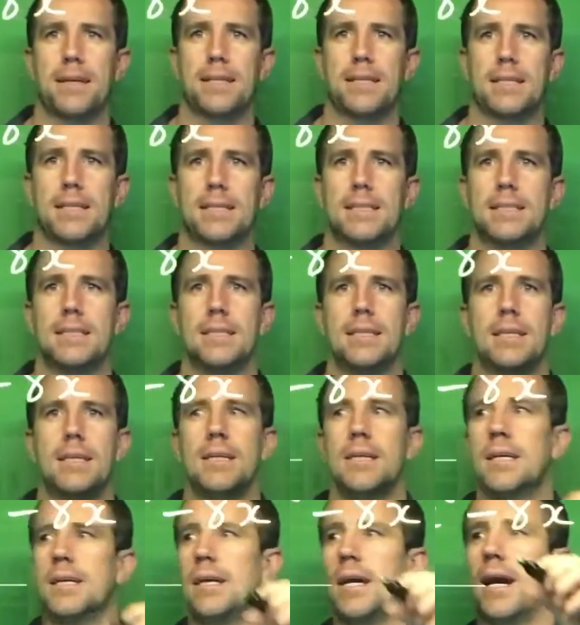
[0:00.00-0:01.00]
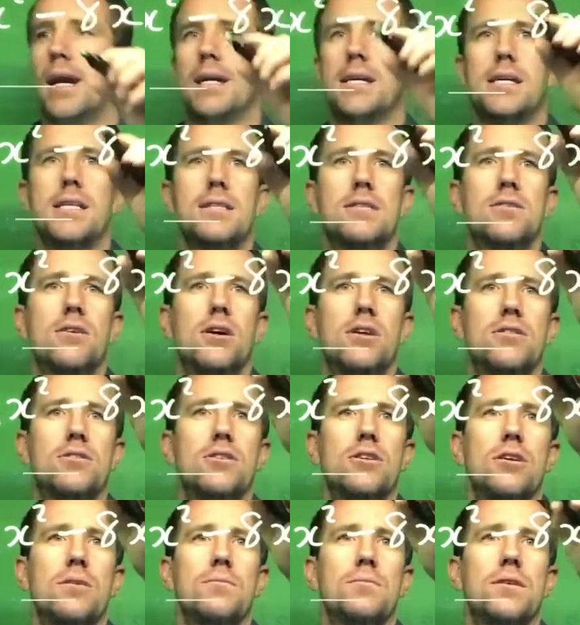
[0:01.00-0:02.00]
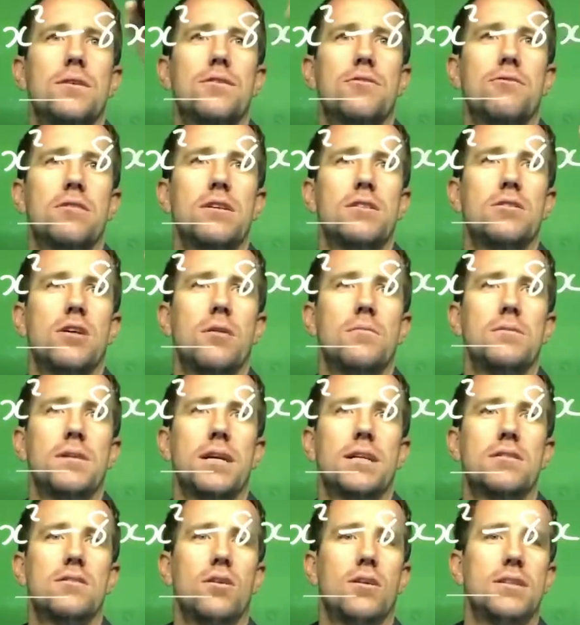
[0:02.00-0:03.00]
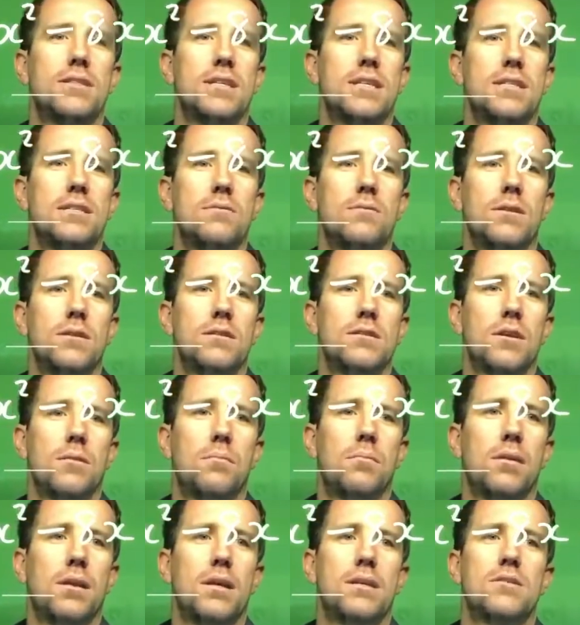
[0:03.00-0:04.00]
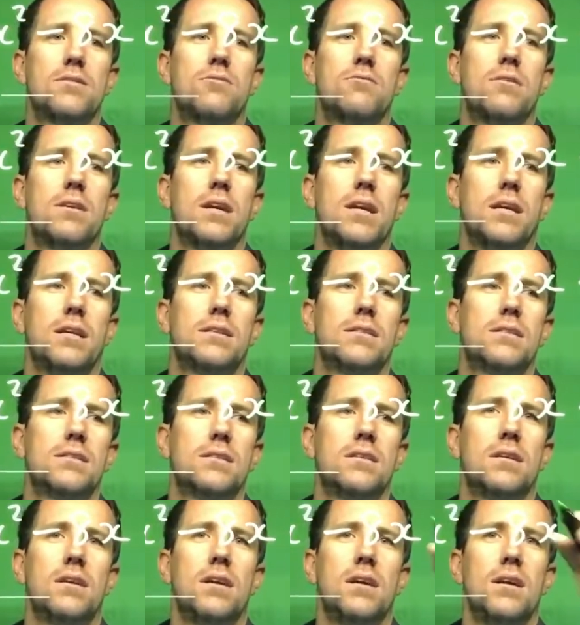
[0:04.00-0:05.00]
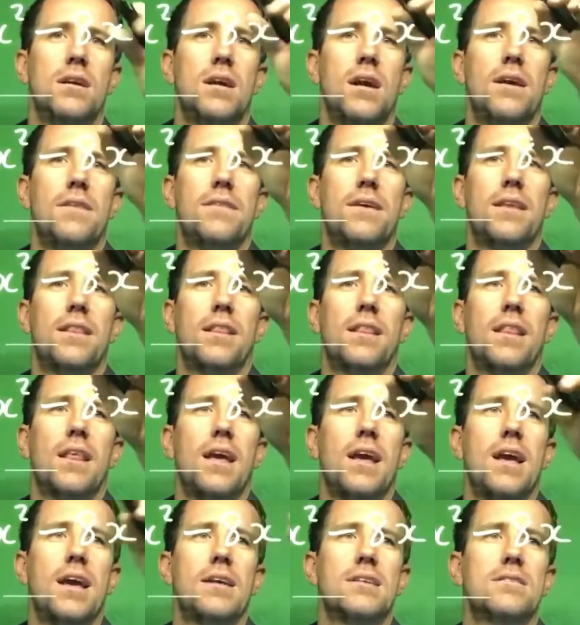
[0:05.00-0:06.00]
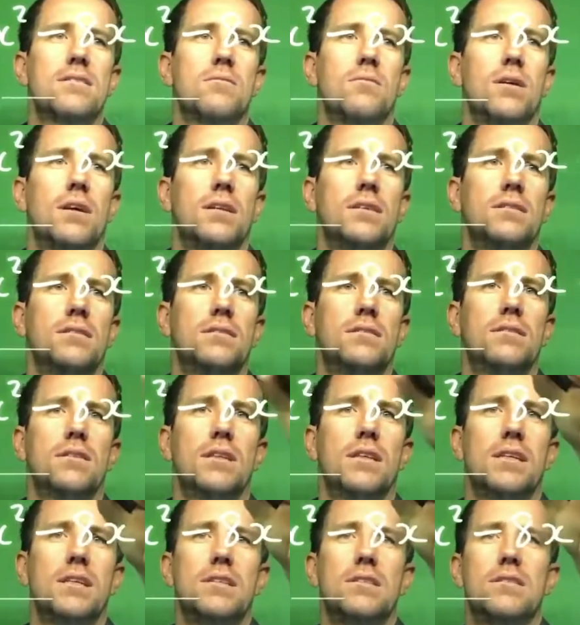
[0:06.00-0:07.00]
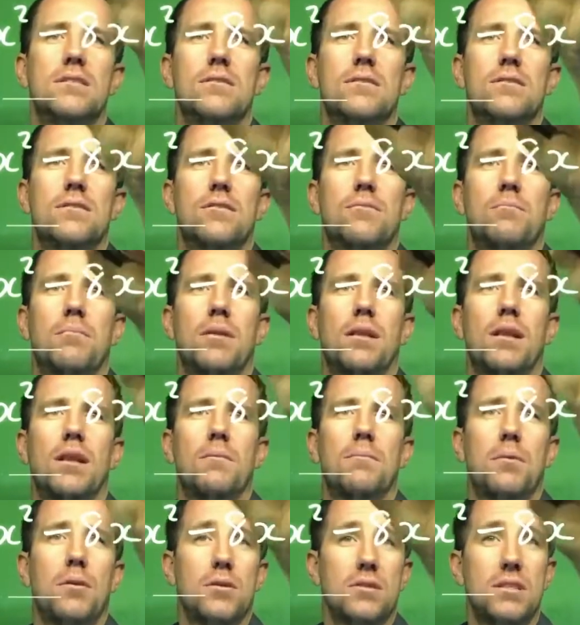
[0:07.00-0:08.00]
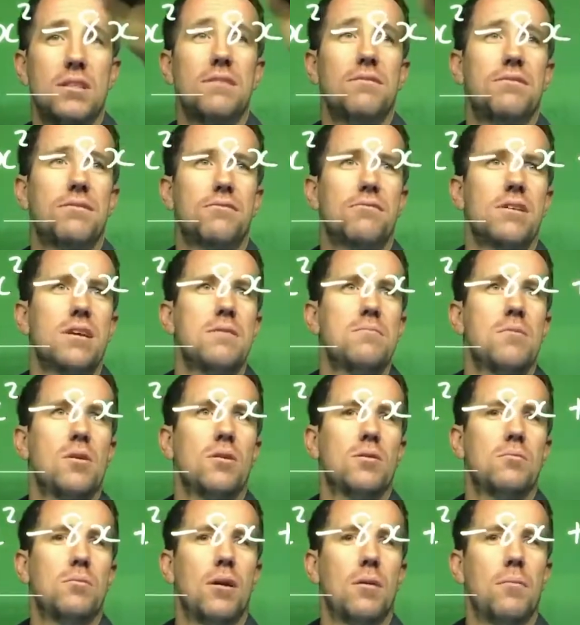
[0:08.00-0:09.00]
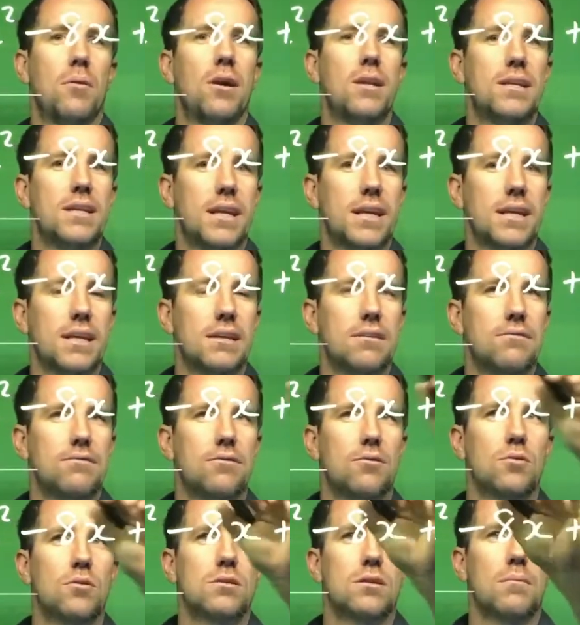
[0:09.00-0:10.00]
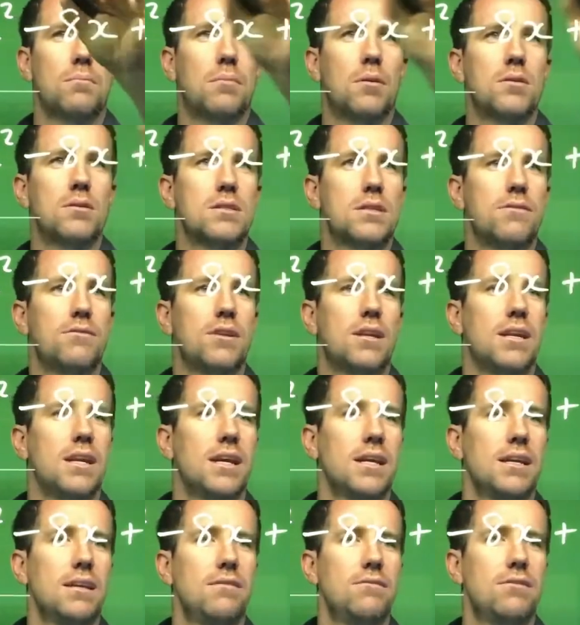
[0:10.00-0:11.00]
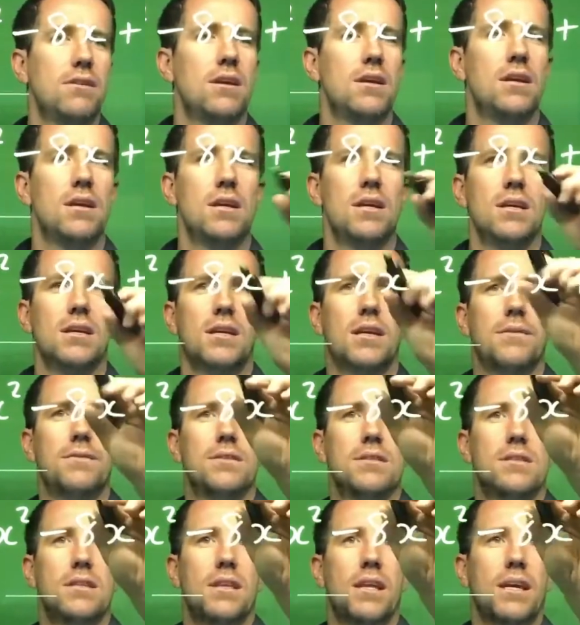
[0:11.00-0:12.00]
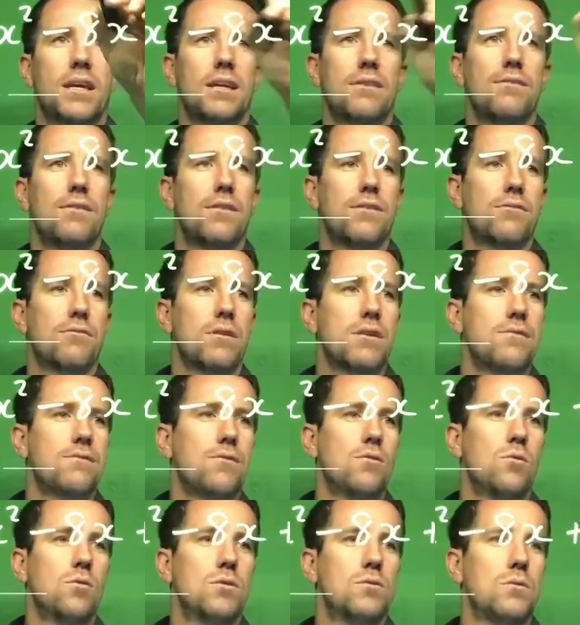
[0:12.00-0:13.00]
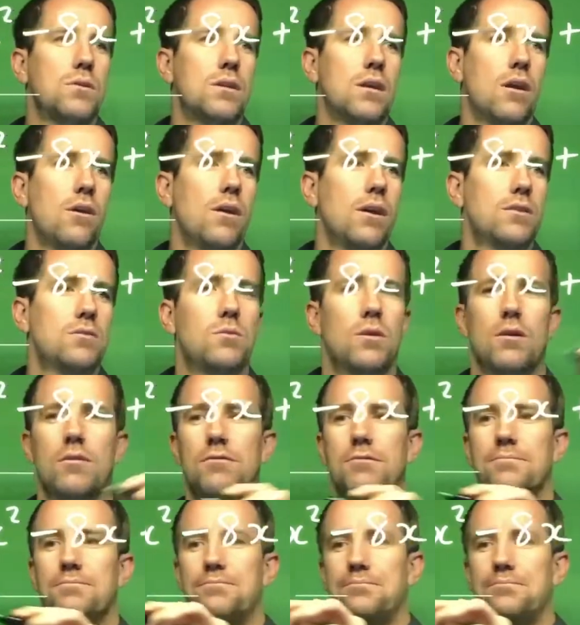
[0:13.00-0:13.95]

Okay. Inside terms are 3 times x, nice easy one, so plus 3x. And then last one is positive 3 multiplied by negative 4. So positive and a negative gives us a negative and 3 4s, we know 12.